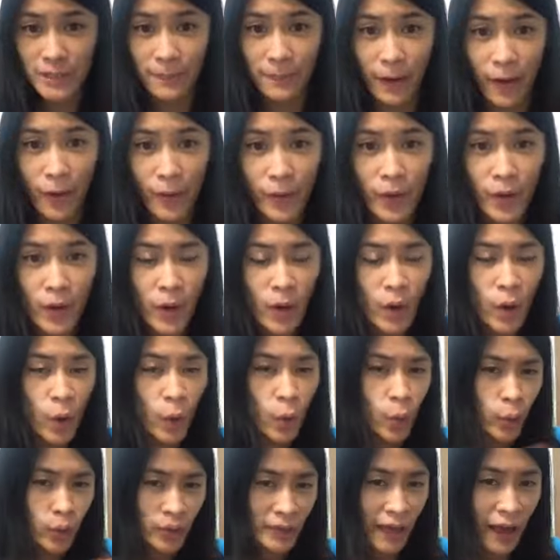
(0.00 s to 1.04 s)
about
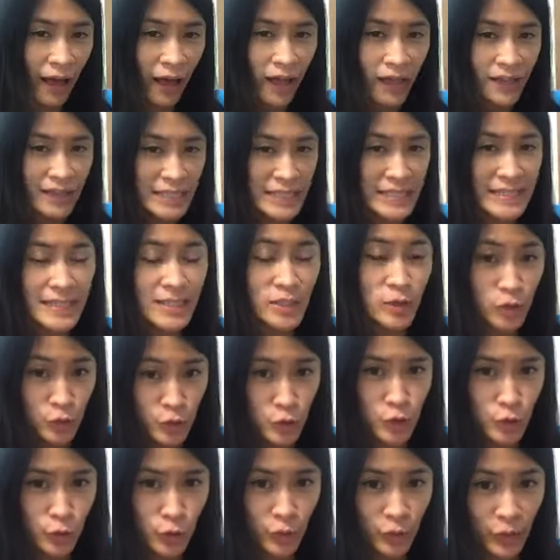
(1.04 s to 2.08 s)
who the hell is this
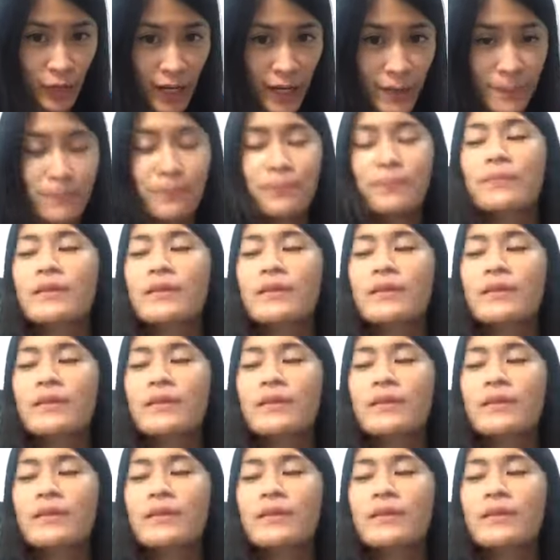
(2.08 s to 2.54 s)
June, right?